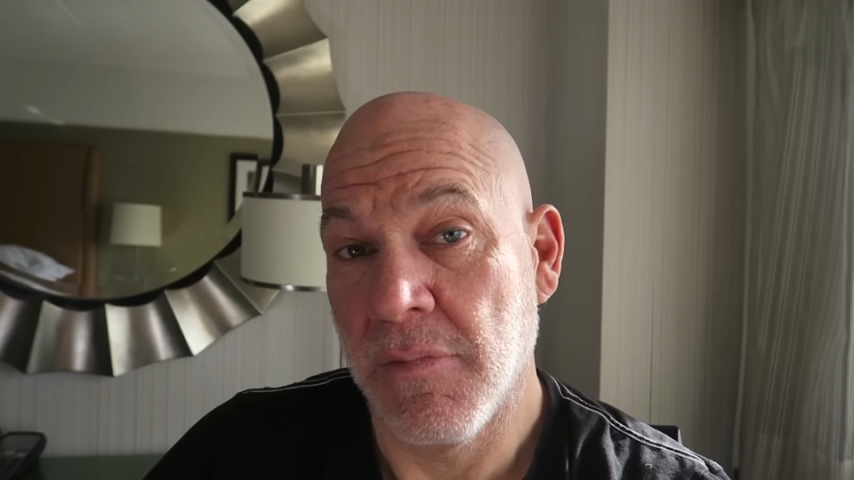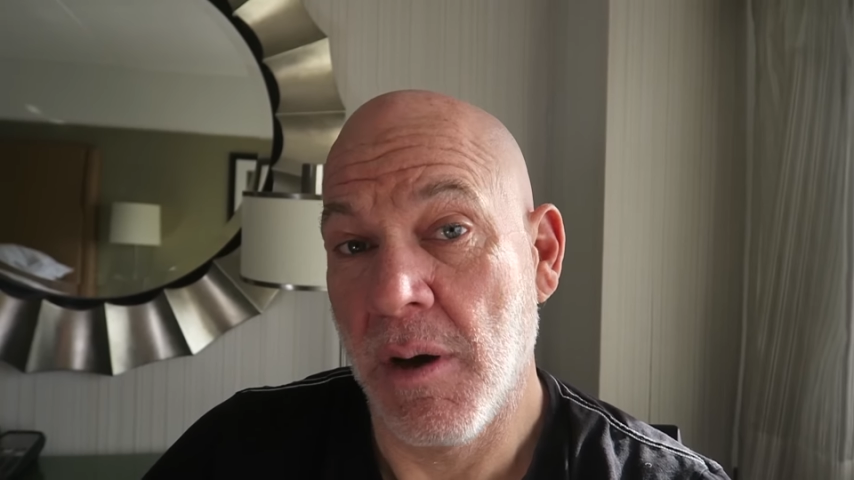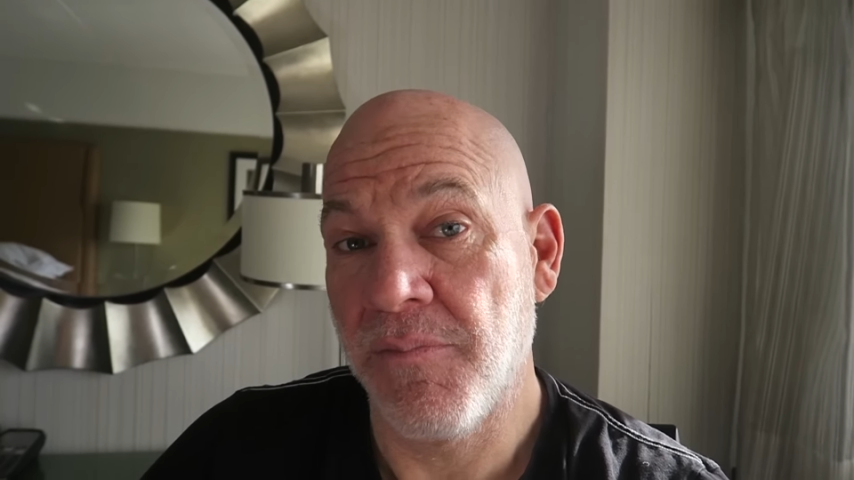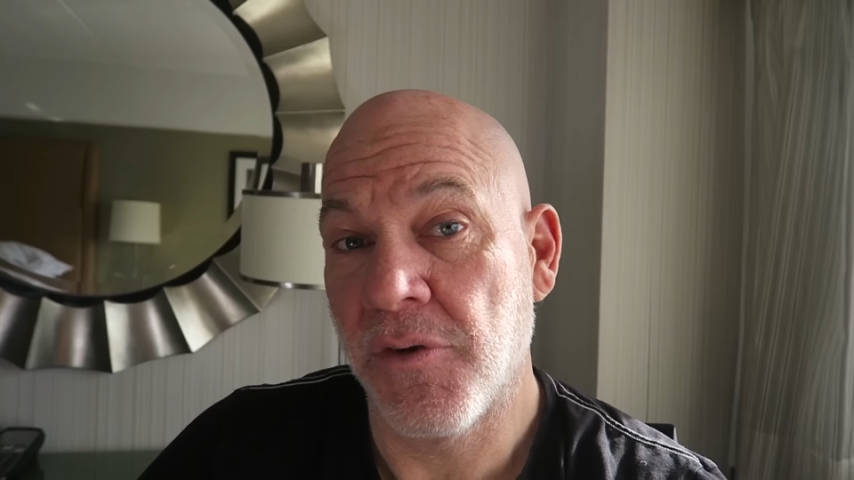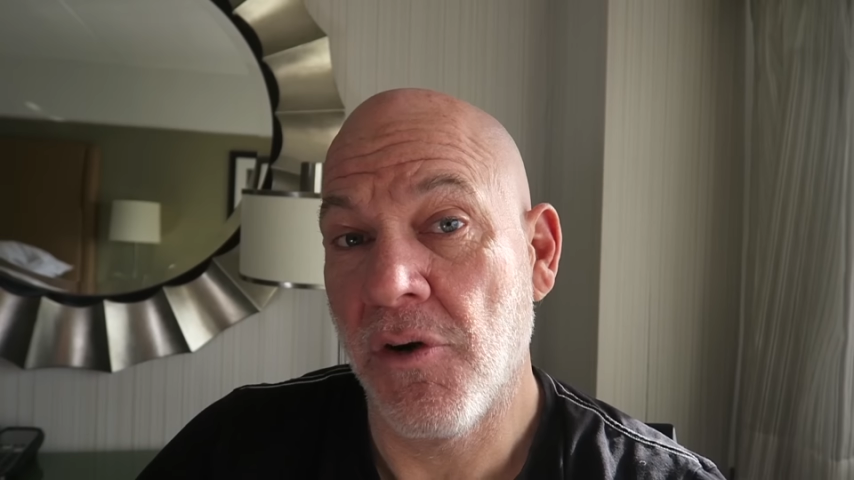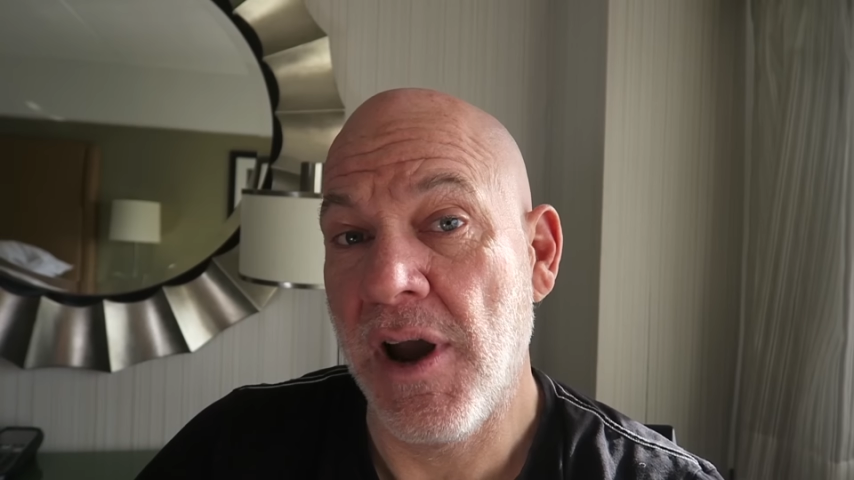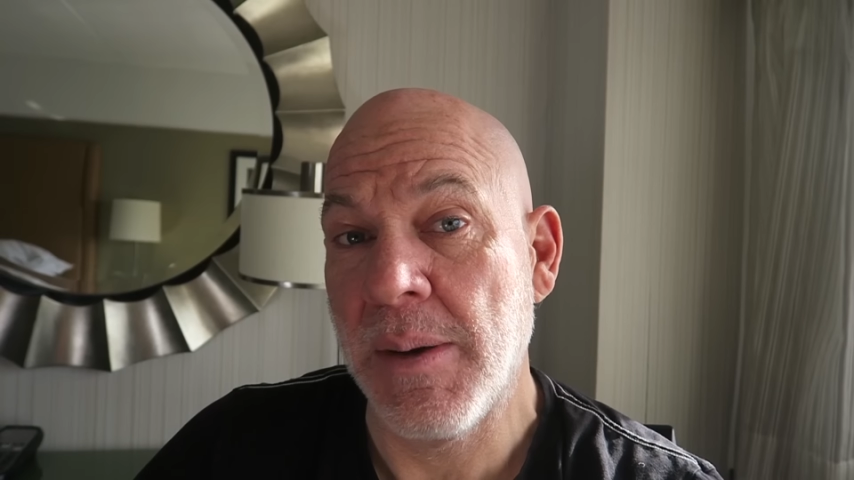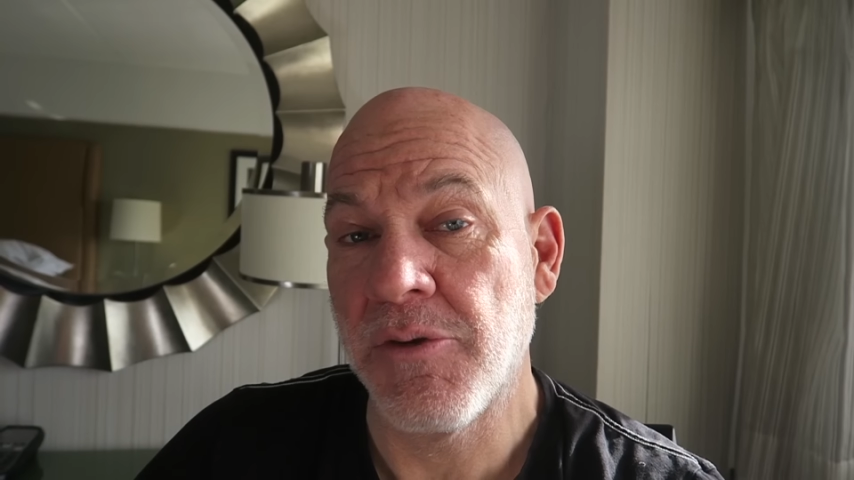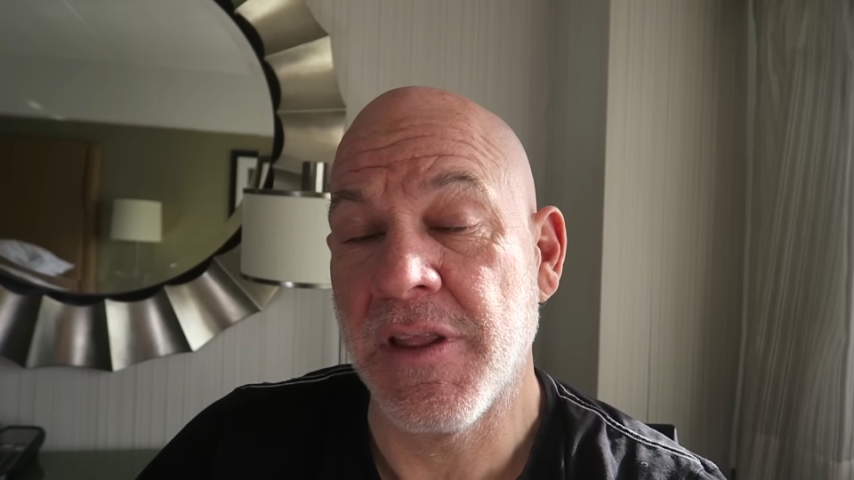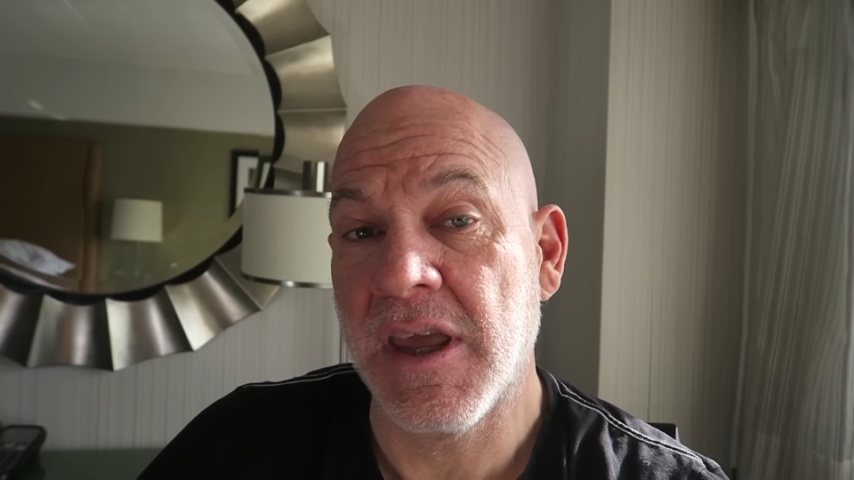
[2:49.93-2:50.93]
up for
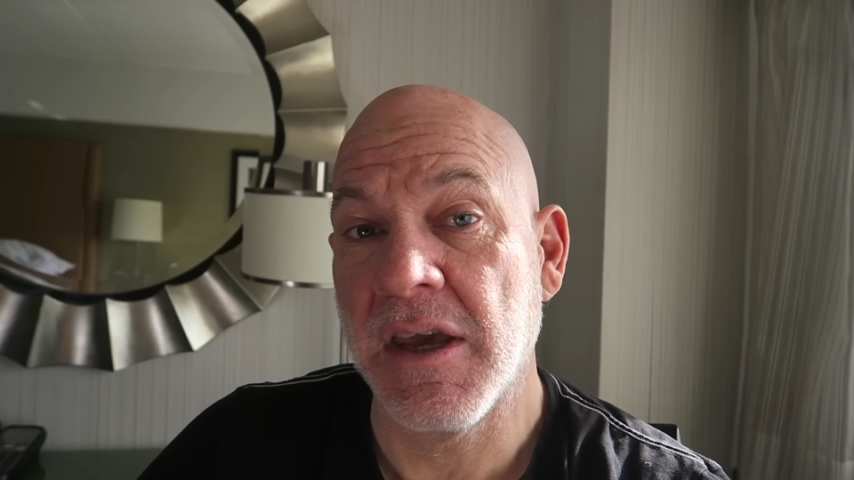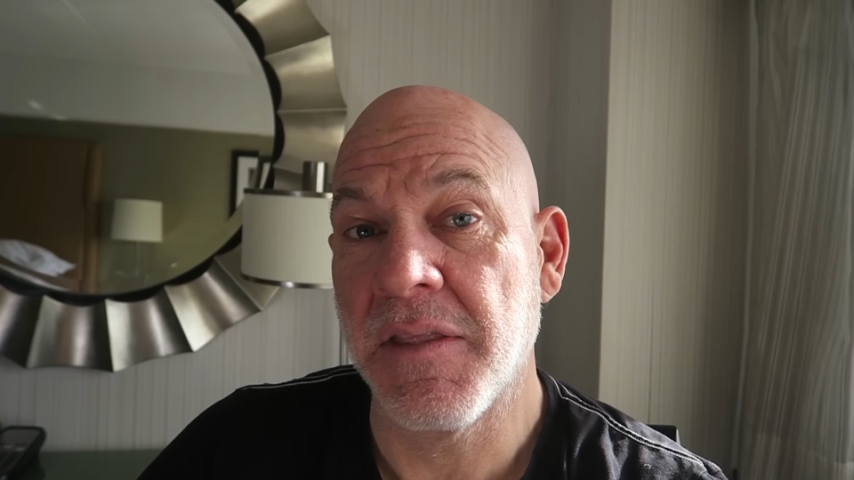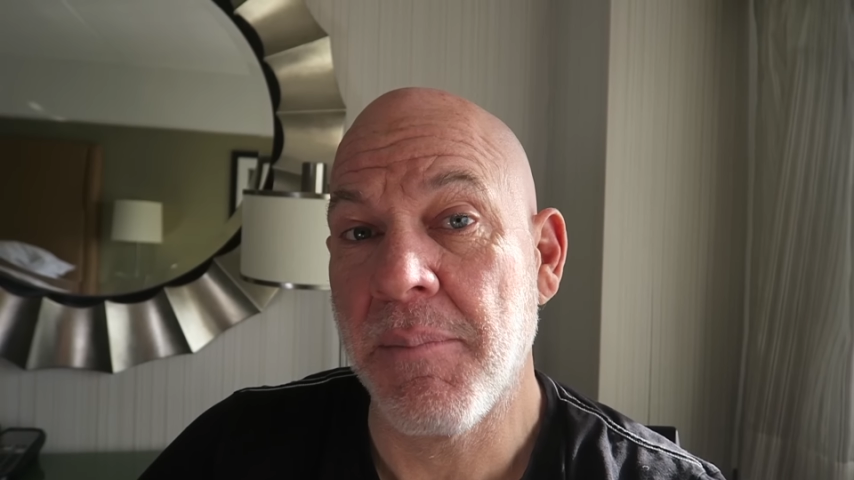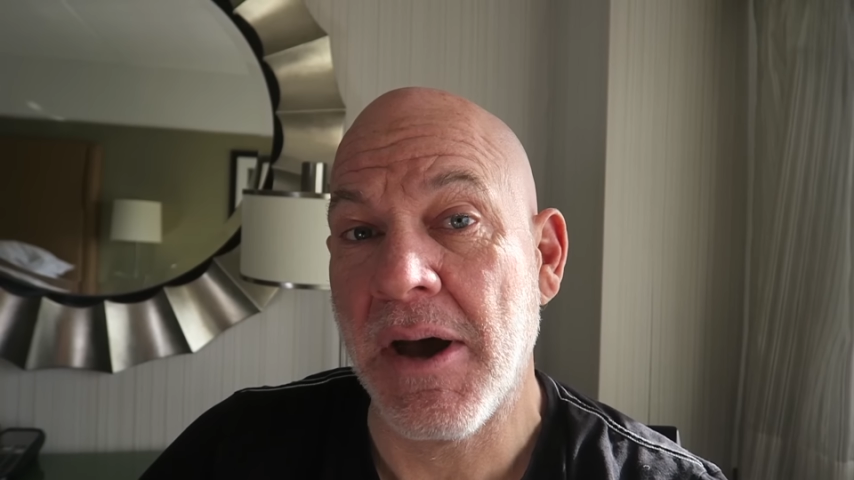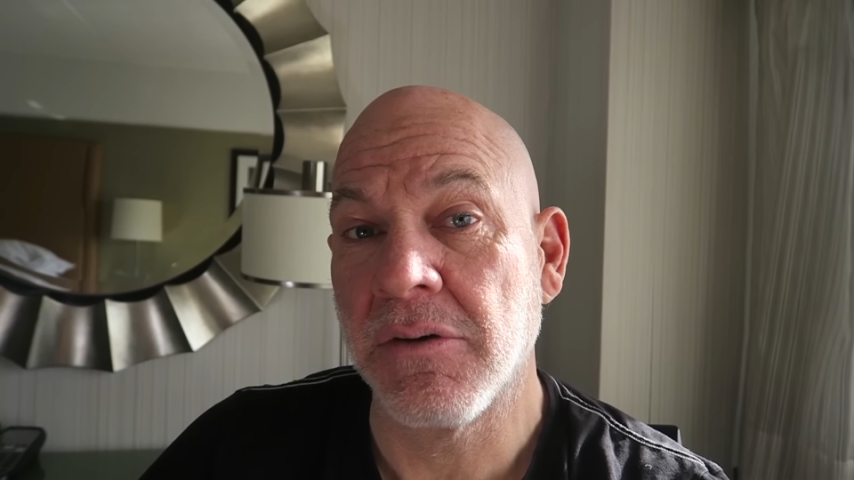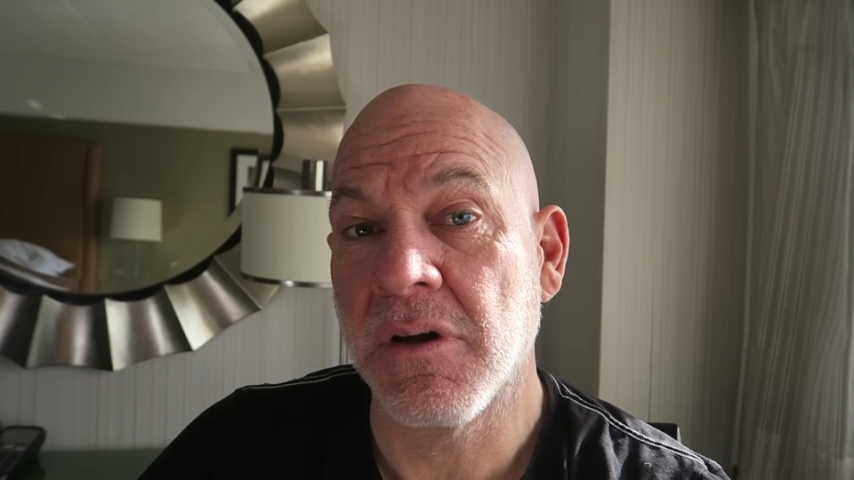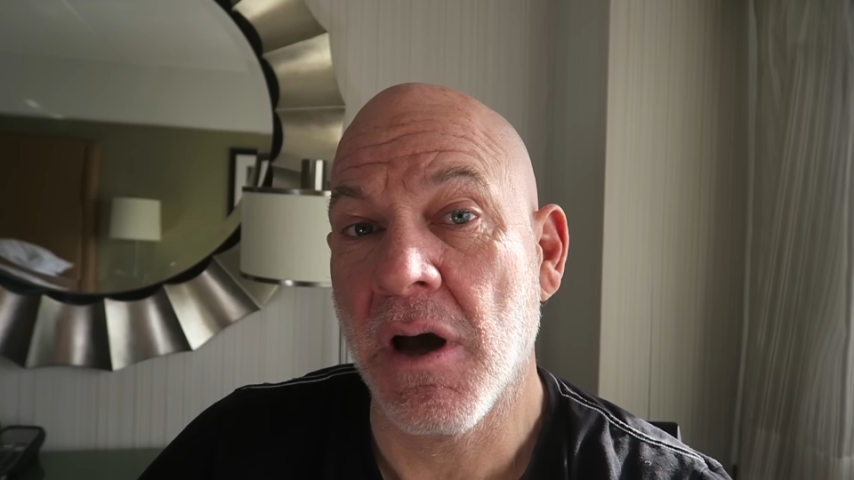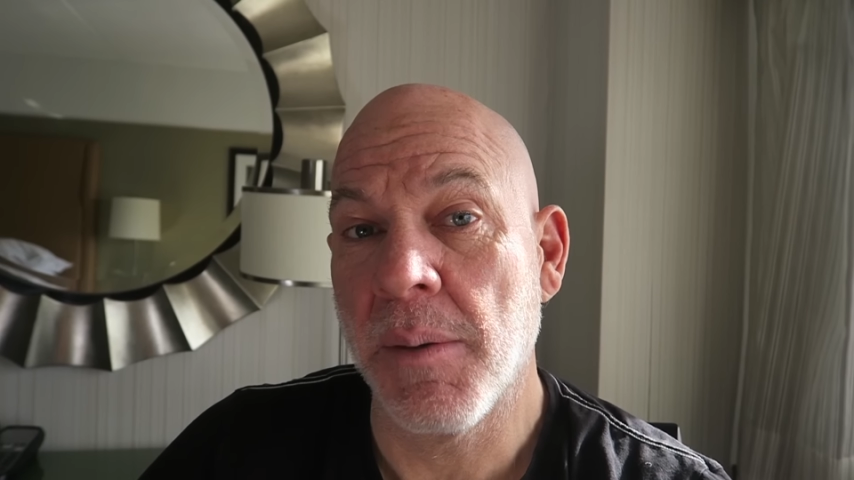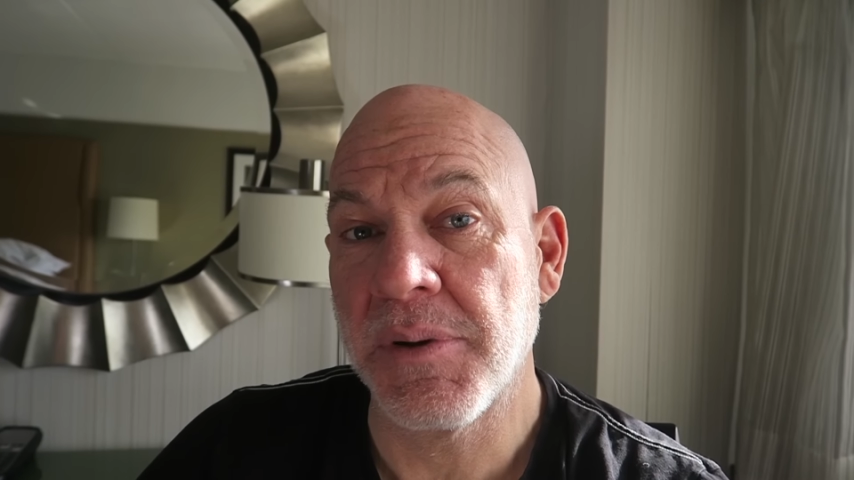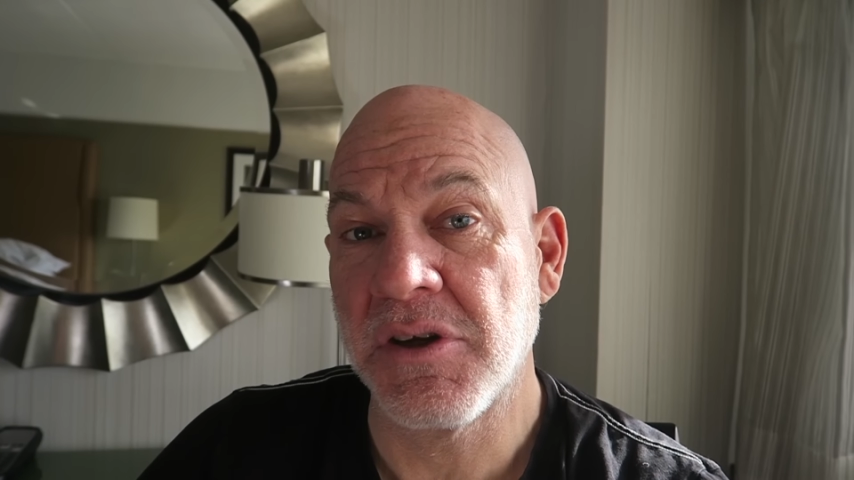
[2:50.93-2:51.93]
grabs in the King of the Mountain
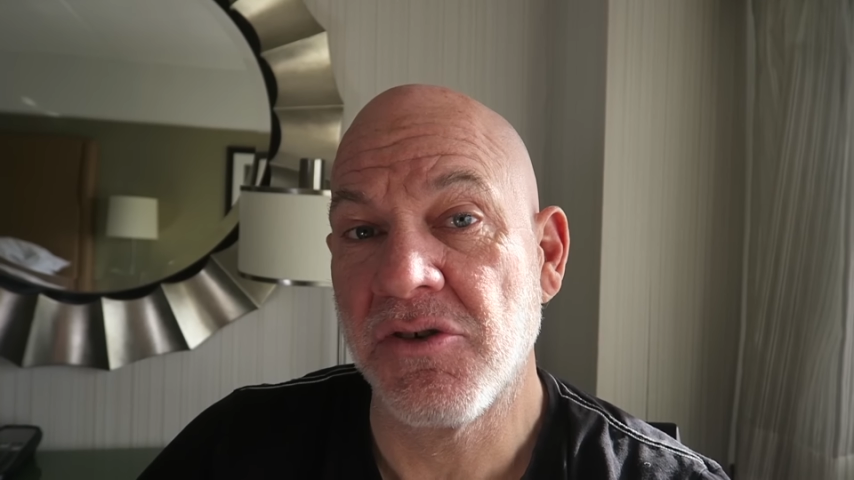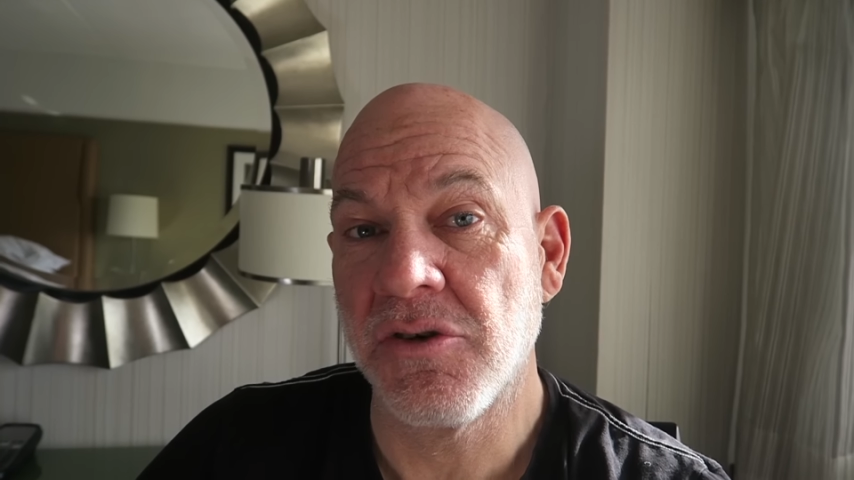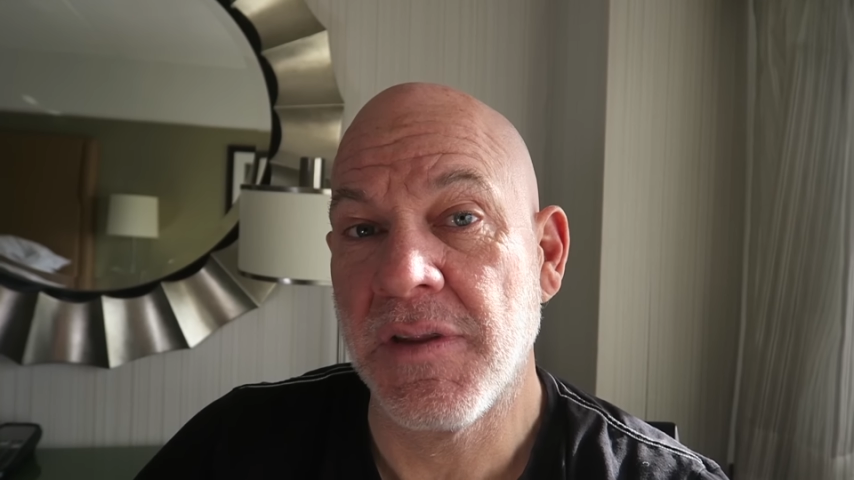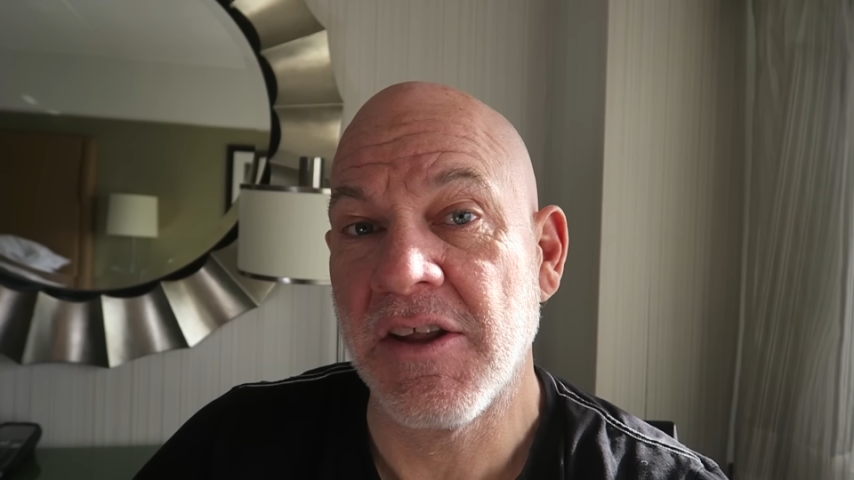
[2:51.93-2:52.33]
competition